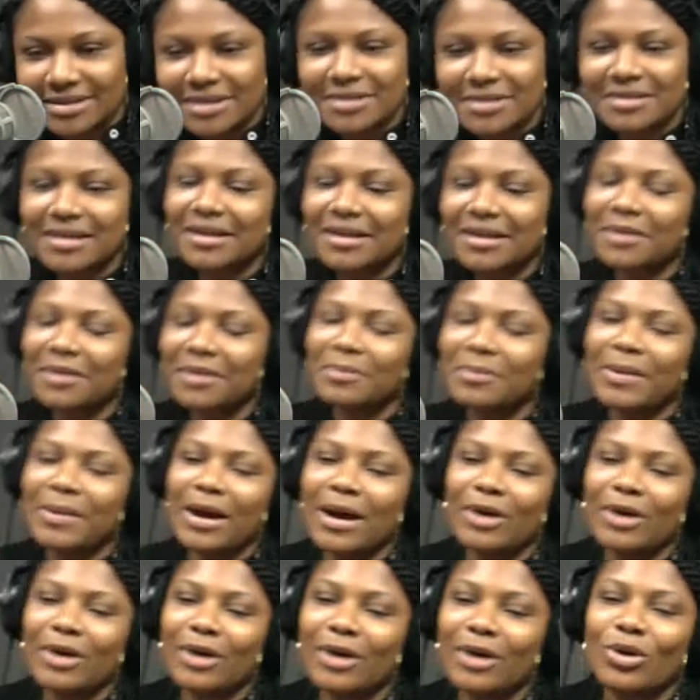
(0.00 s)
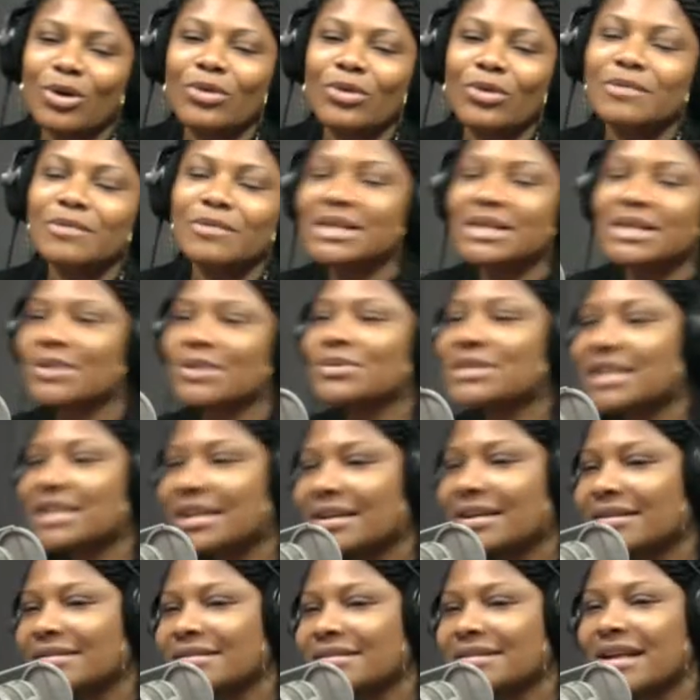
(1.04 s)
So think about all the mystical
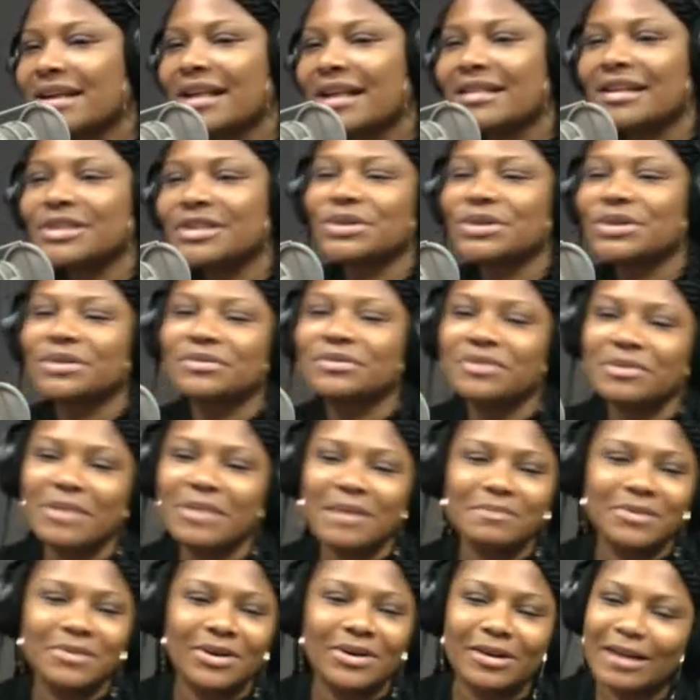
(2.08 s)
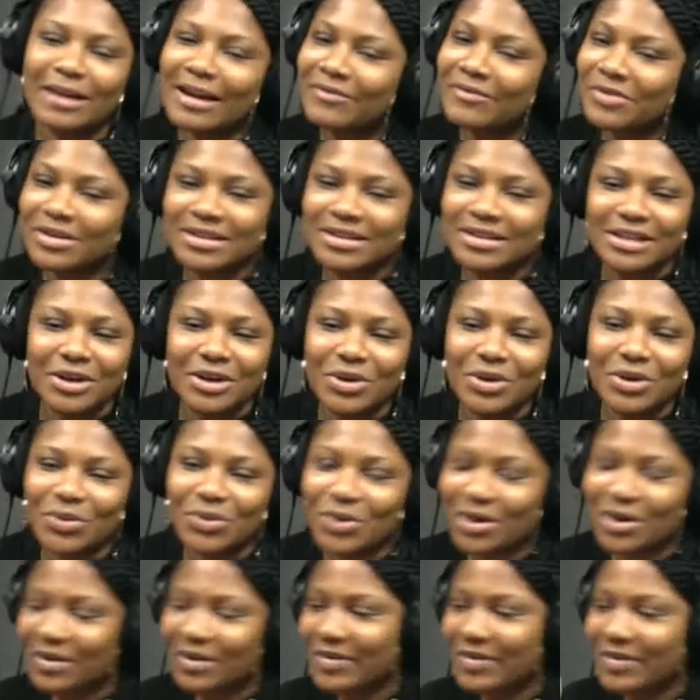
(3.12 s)
tales that you can remember, every single
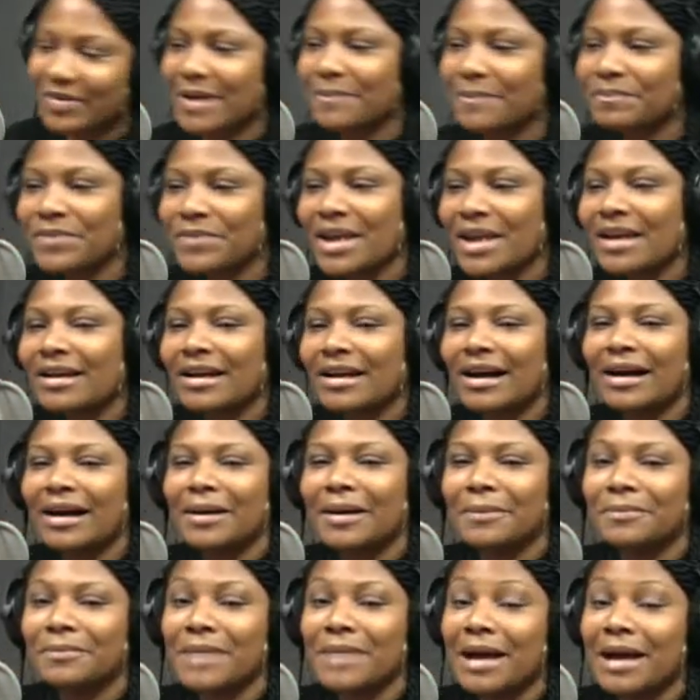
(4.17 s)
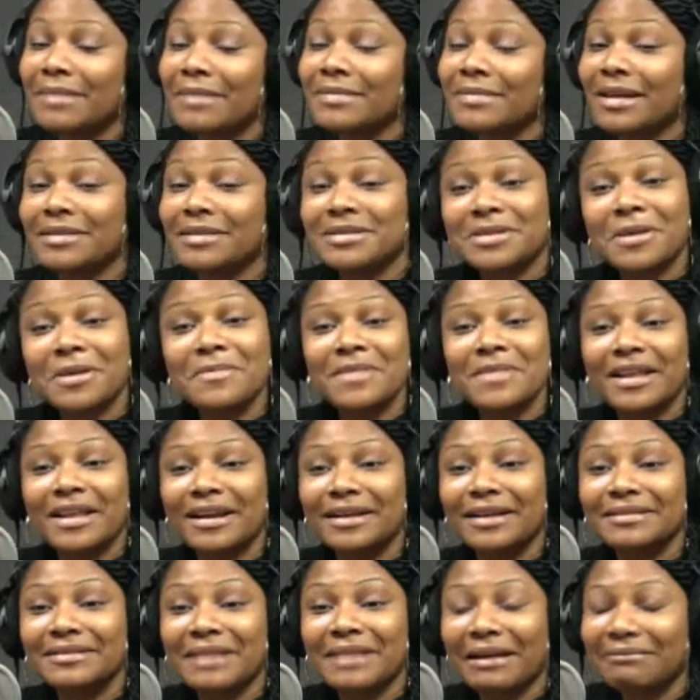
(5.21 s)
one of them. Um, there's some that
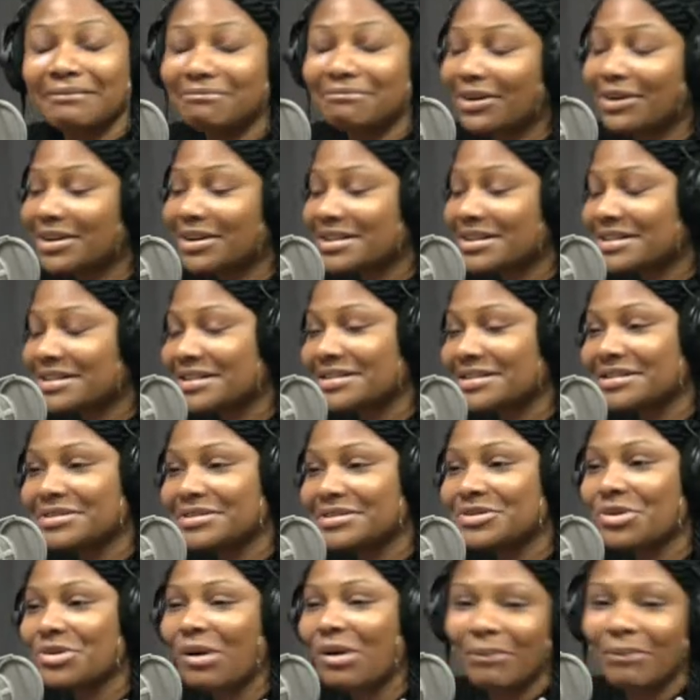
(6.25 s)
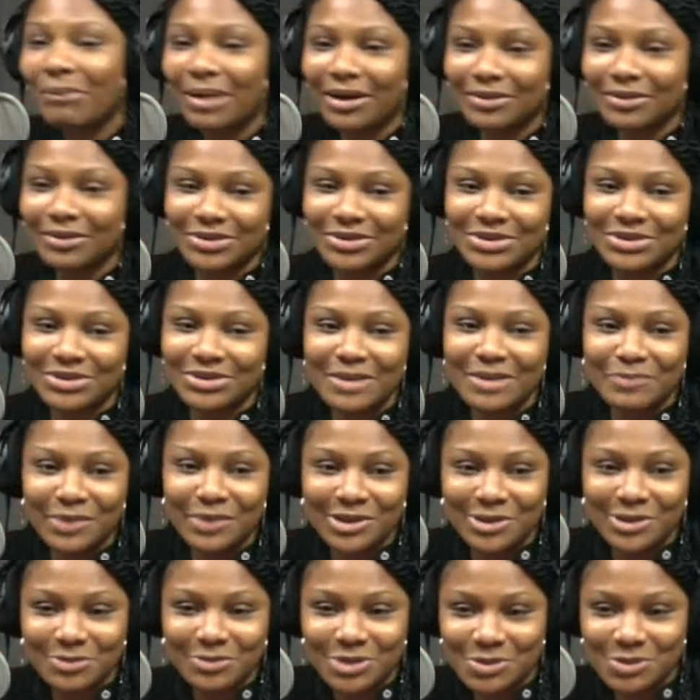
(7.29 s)
I, I, honestly didn't know about until I
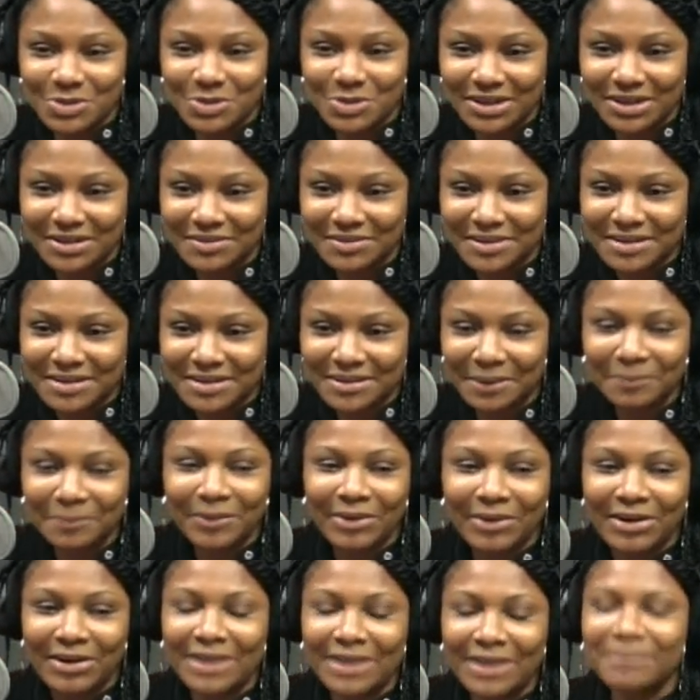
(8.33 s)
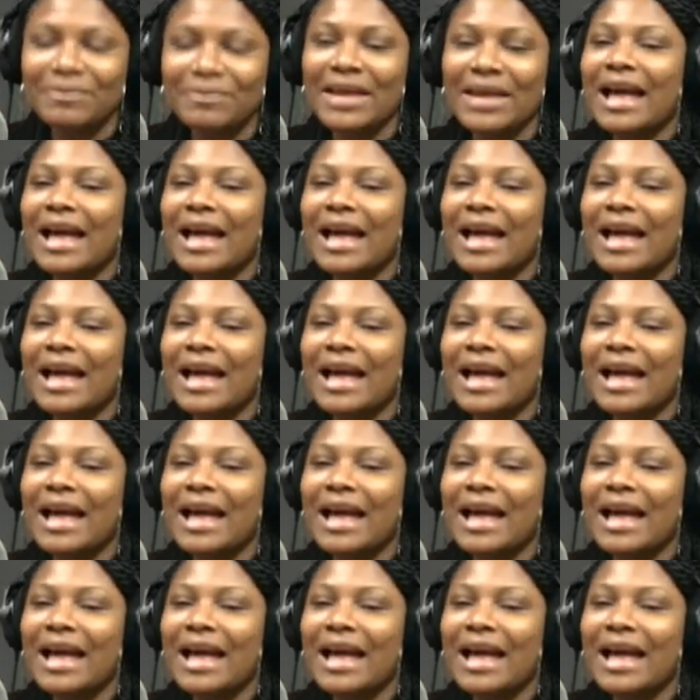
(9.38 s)
picked up this book and I read them, all right?